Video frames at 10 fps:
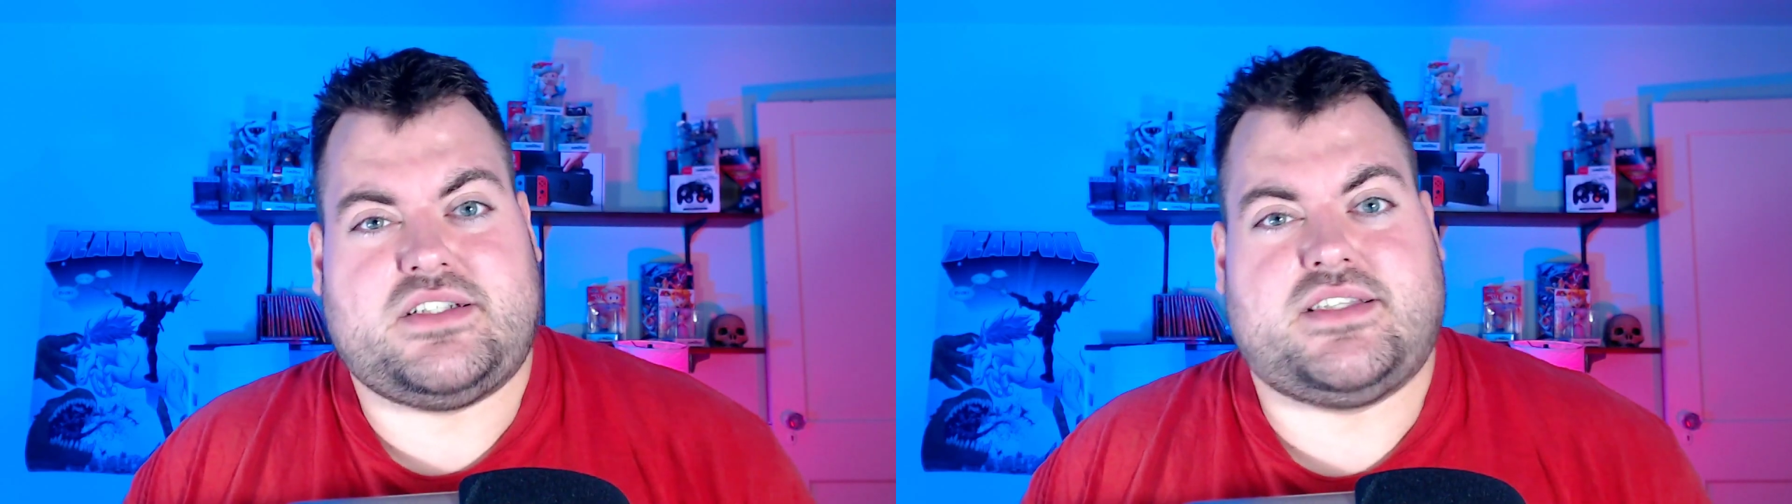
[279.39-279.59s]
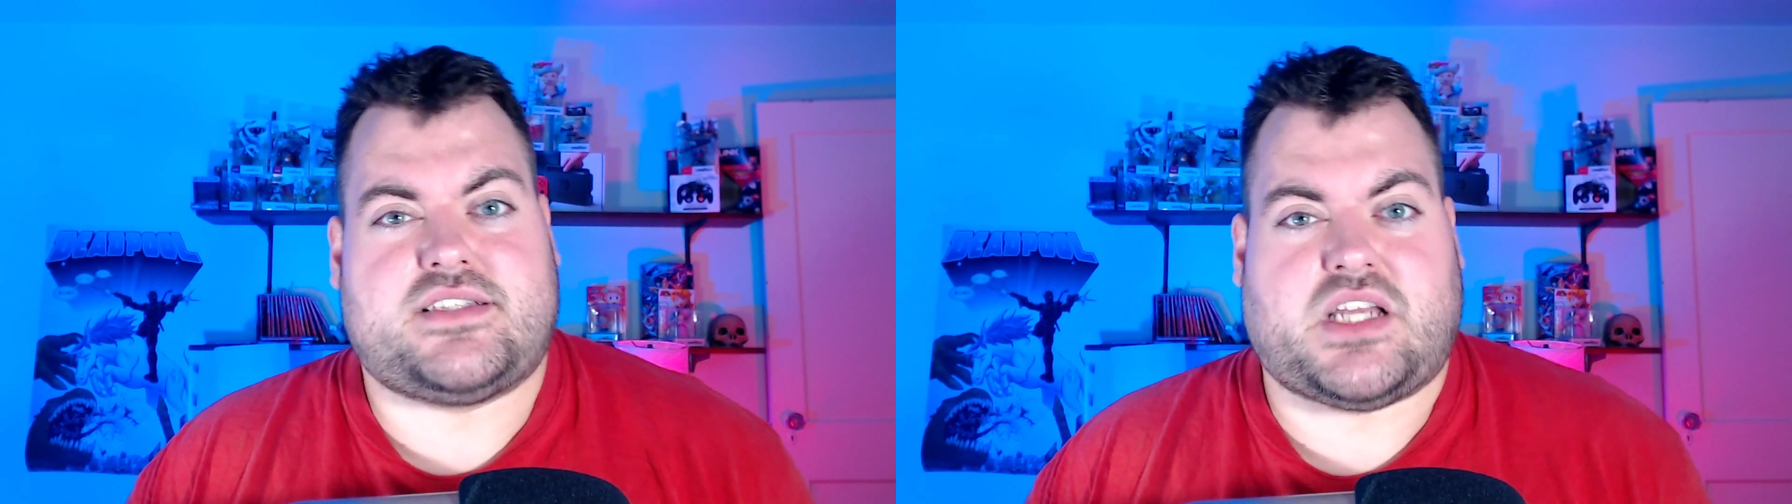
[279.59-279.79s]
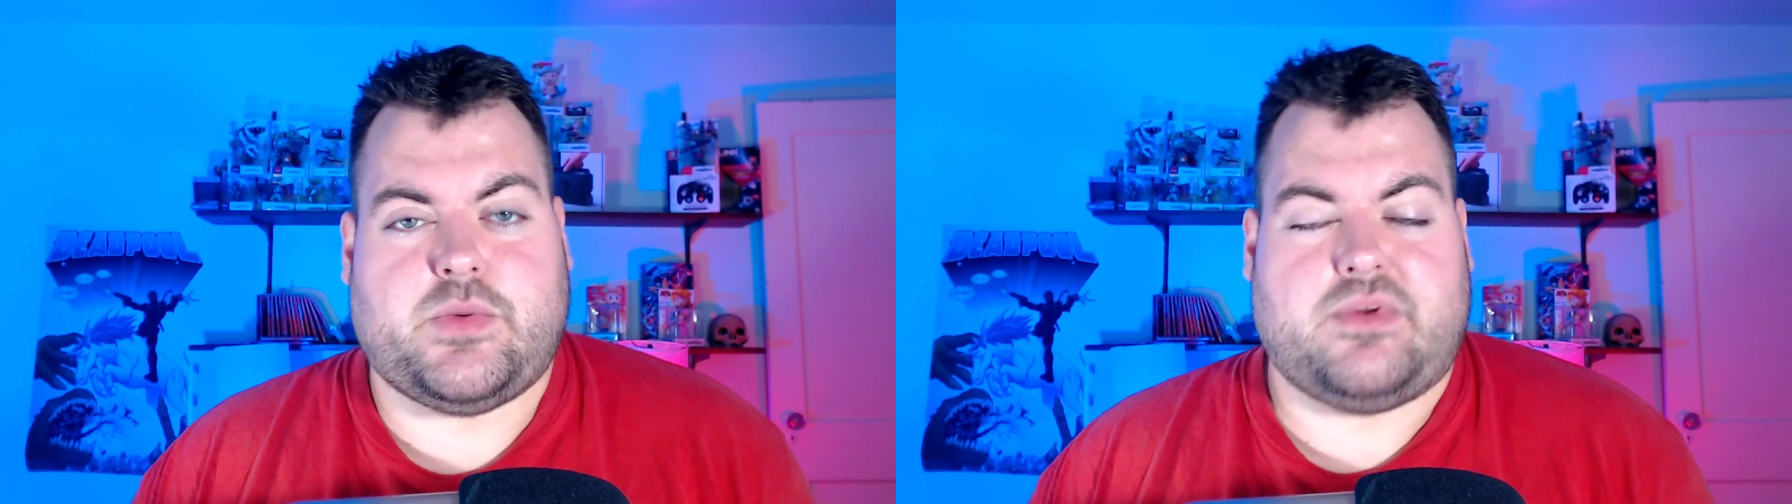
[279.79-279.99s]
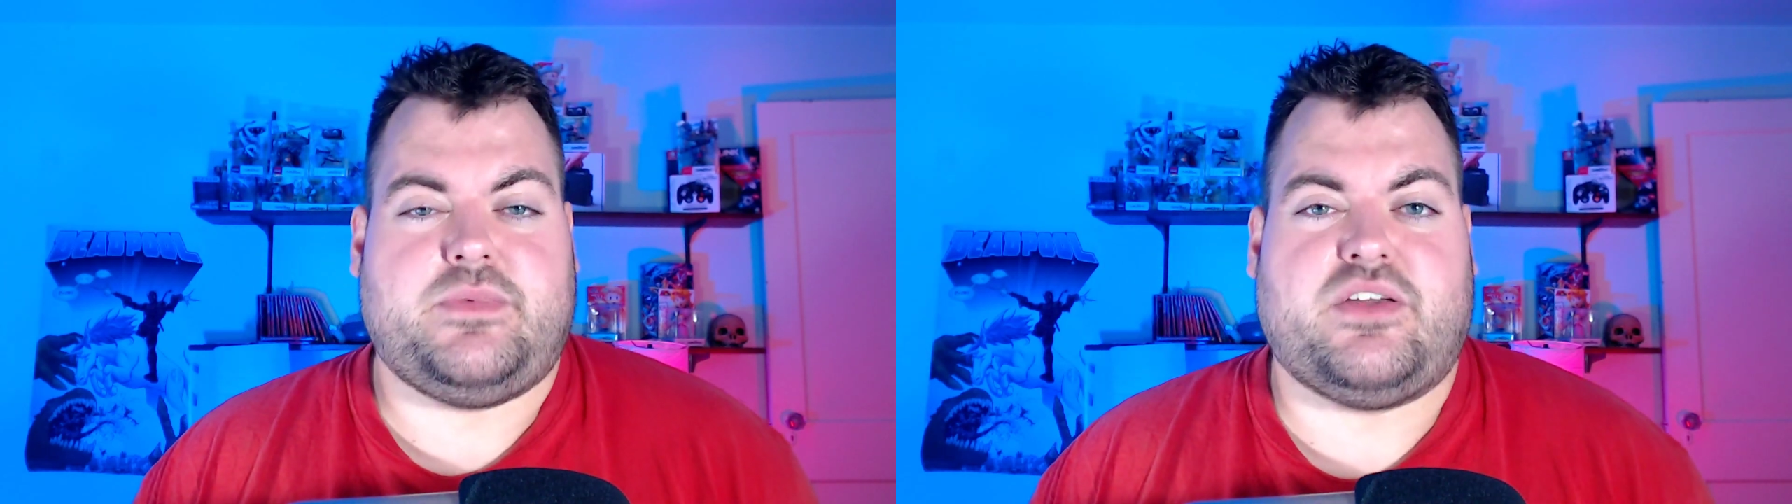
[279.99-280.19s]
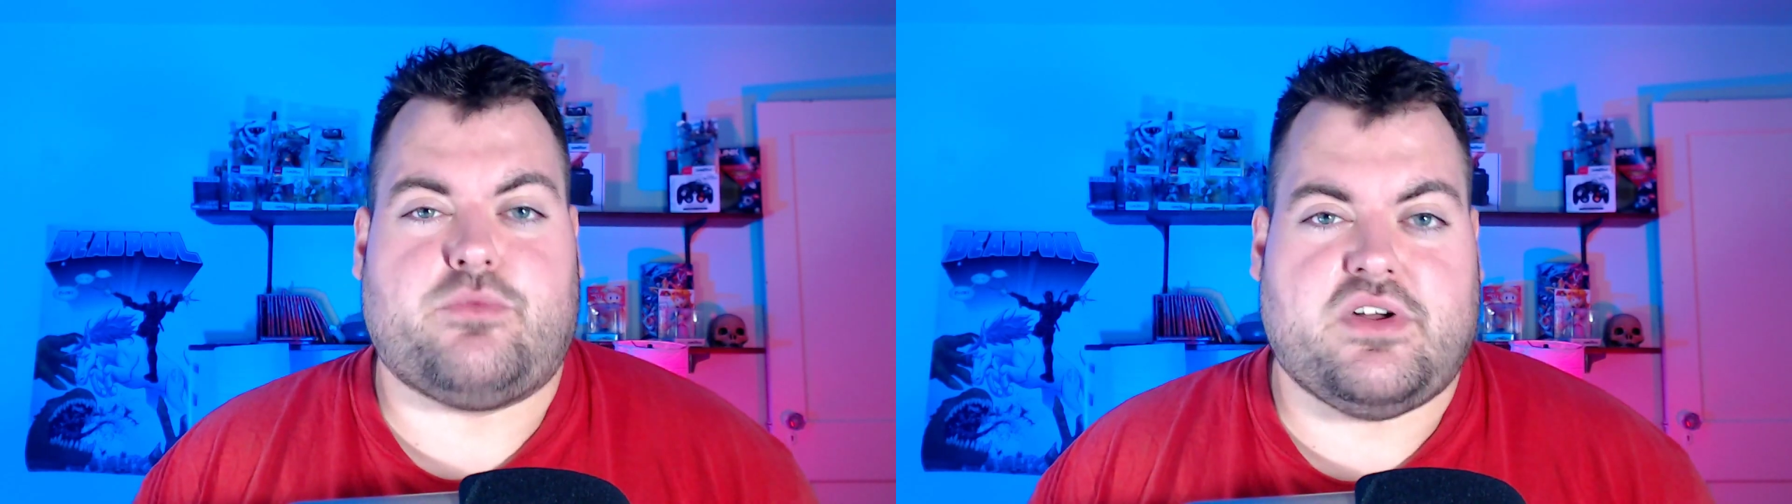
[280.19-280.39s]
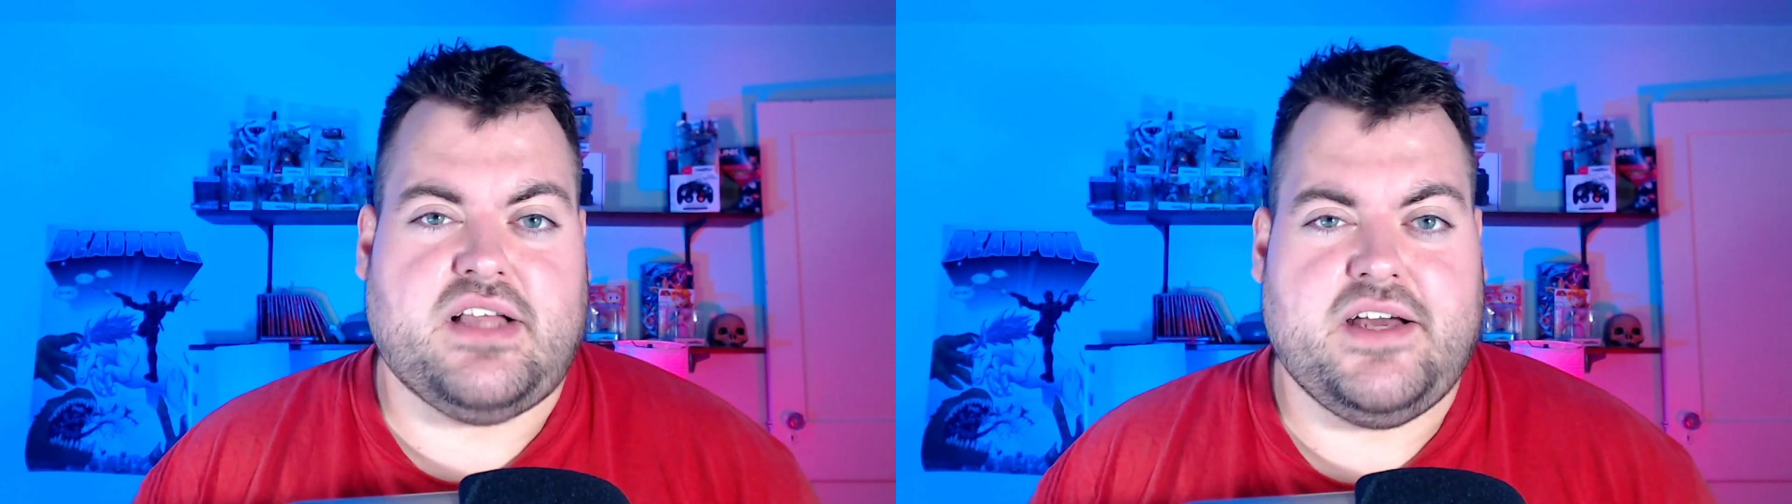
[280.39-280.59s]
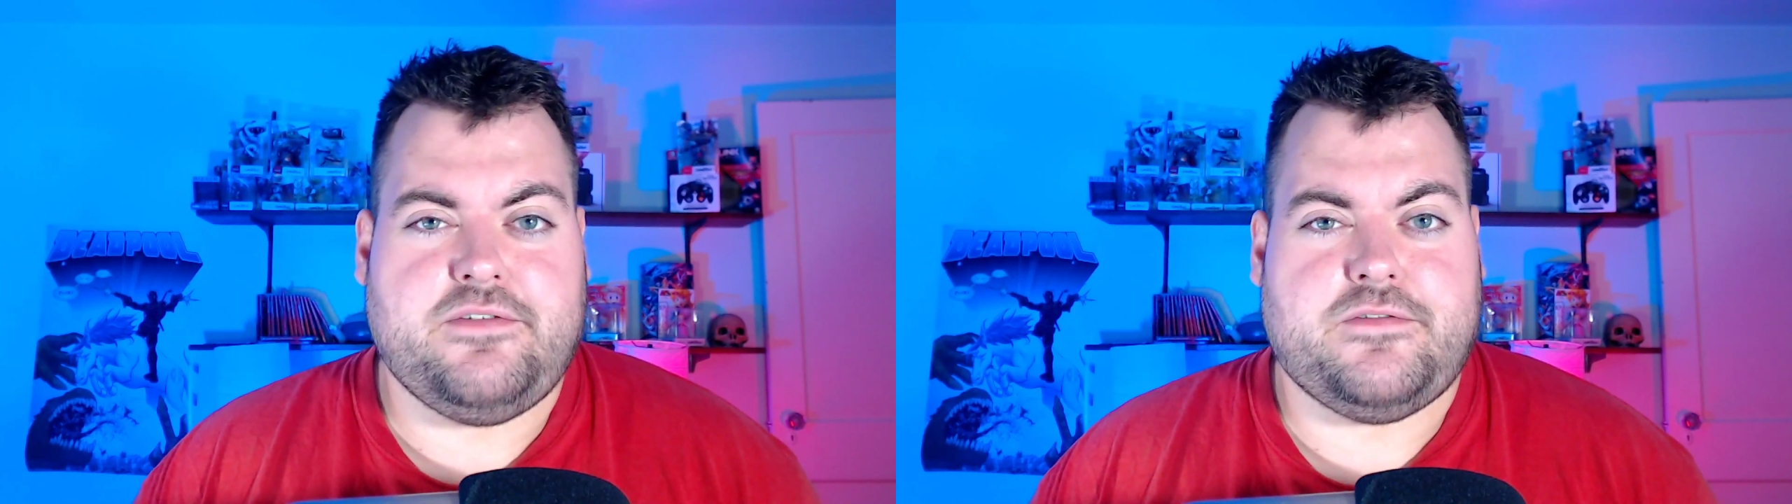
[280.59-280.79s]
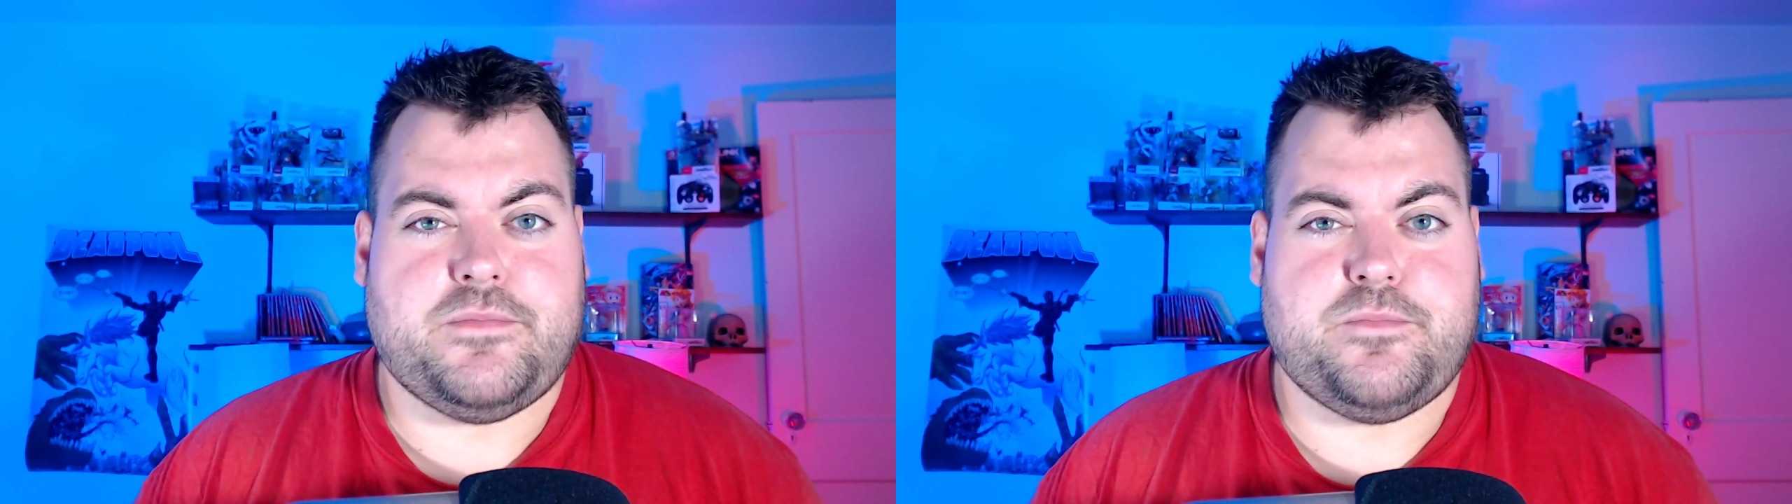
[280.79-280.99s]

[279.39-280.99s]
this to come up to me in real life